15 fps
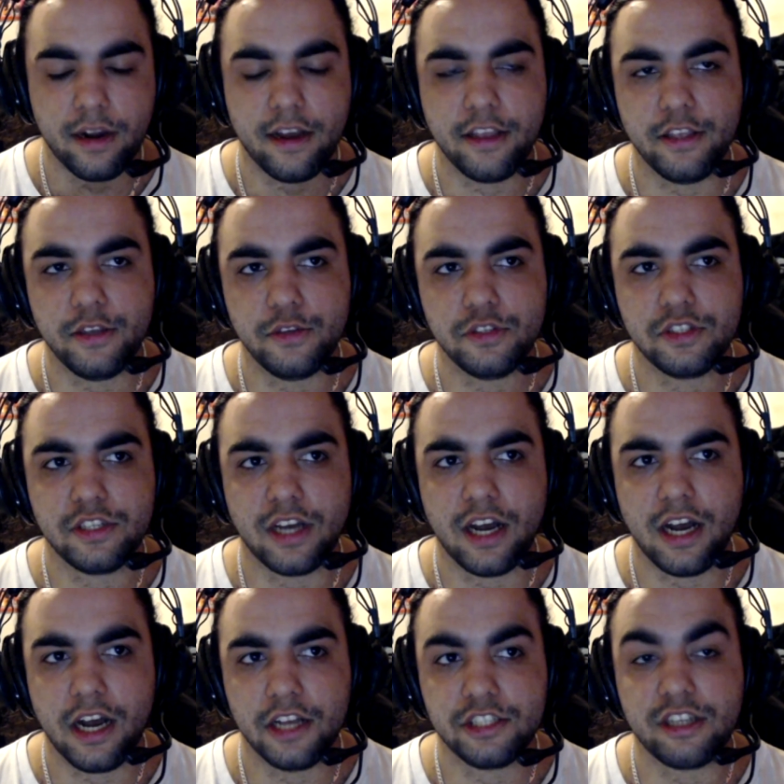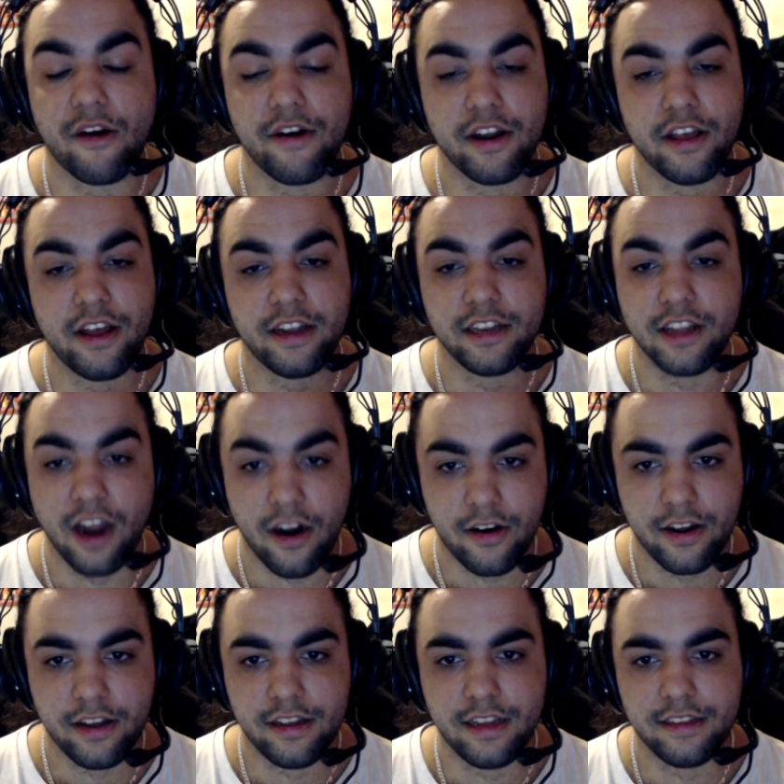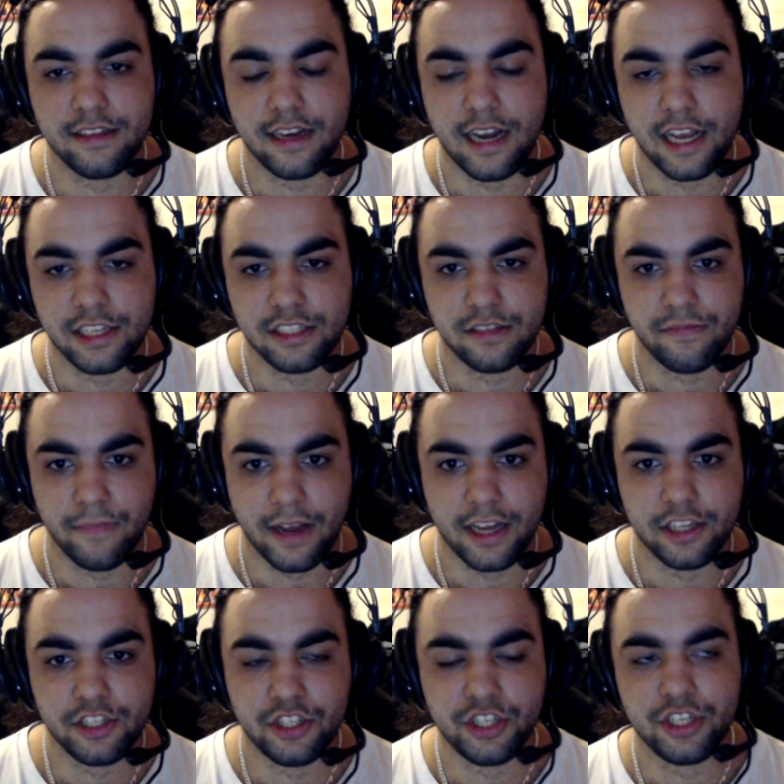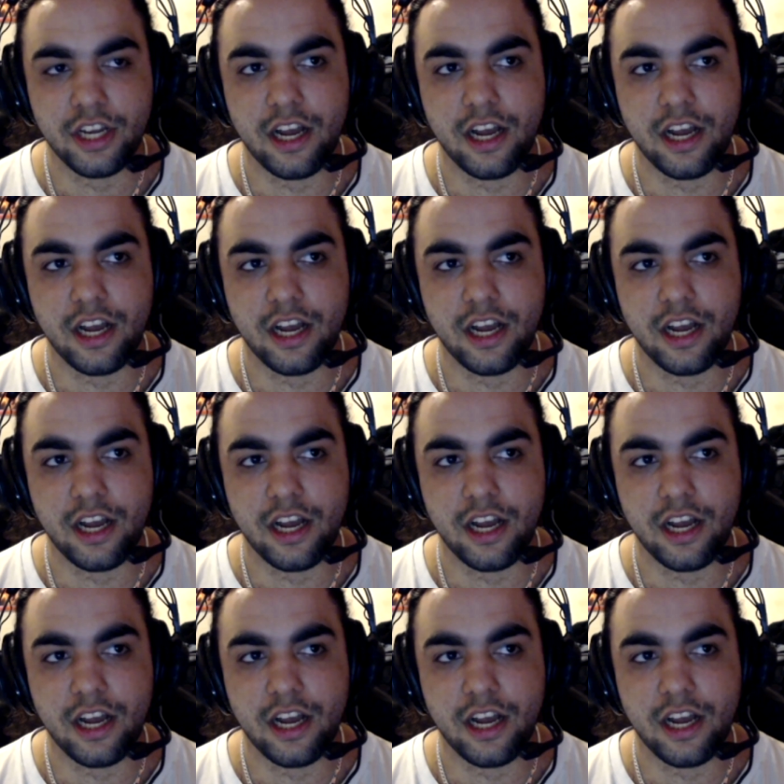I used Sarada and Gara in the last match,